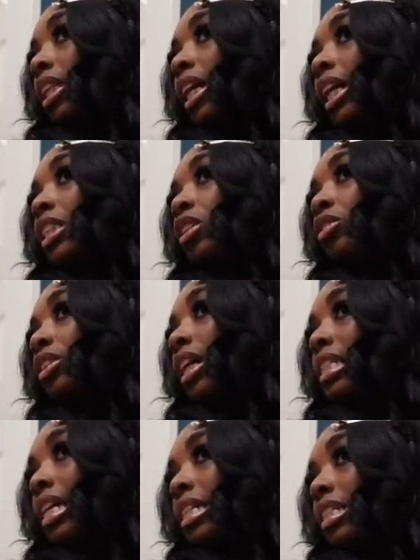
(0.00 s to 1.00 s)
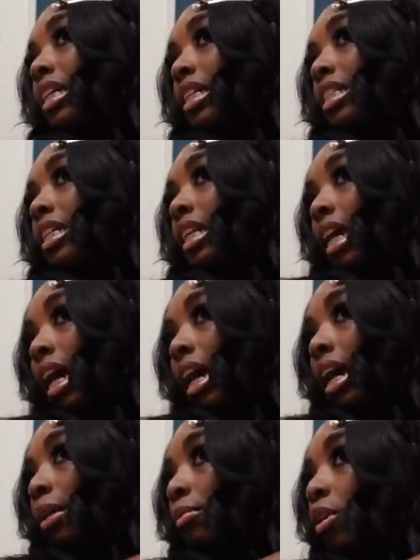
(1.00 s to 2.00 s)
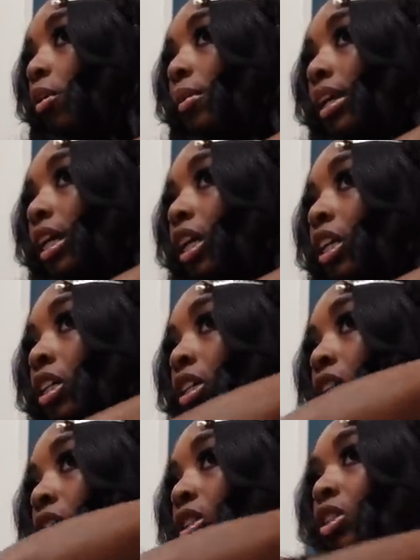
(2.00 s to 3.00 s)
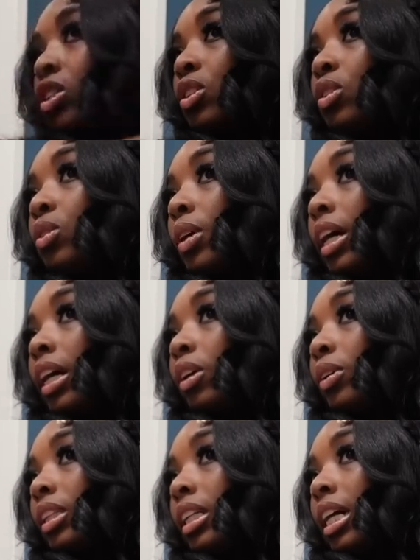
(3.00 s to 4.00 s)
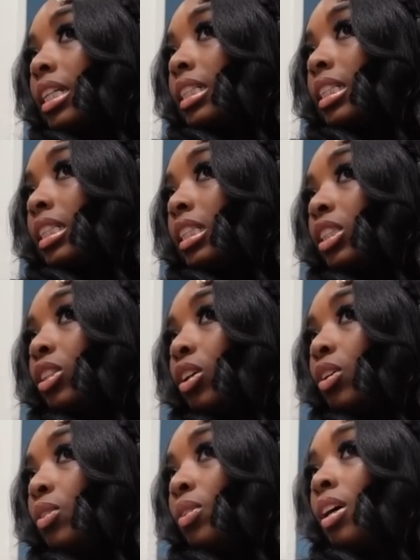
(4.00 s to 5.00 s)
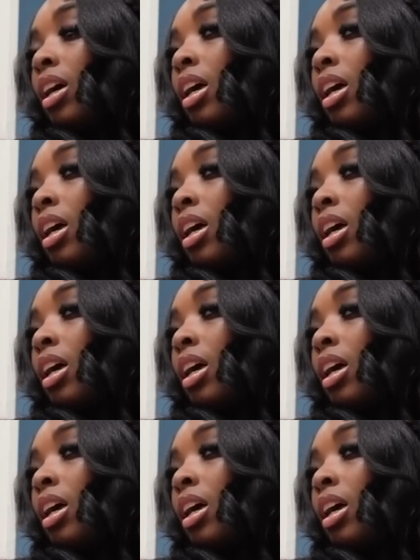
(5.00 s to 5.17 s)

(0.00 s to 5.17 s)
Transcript: like i told you guys last night today i am going to an orthodontist so